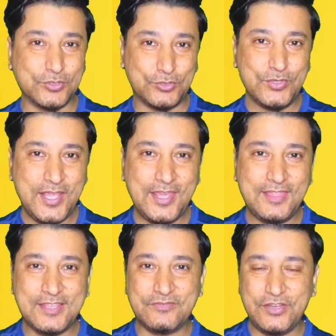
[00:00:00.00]
So today
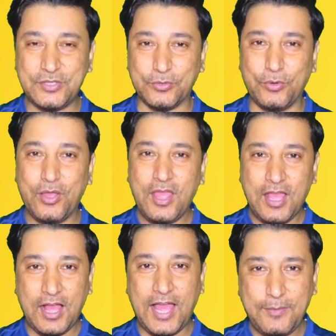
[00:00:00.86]
in this video,
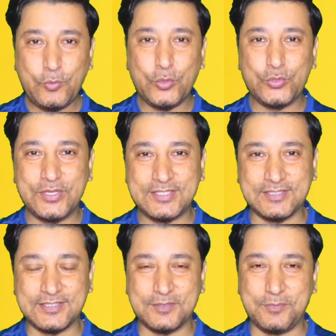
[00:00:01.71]
I am going to
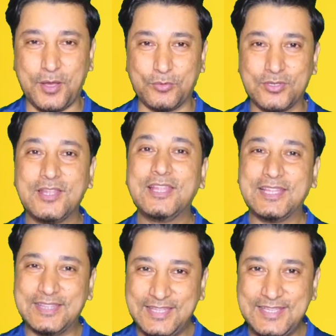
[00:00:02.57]
discuss about
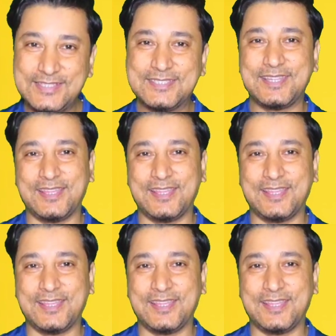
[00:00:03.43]
these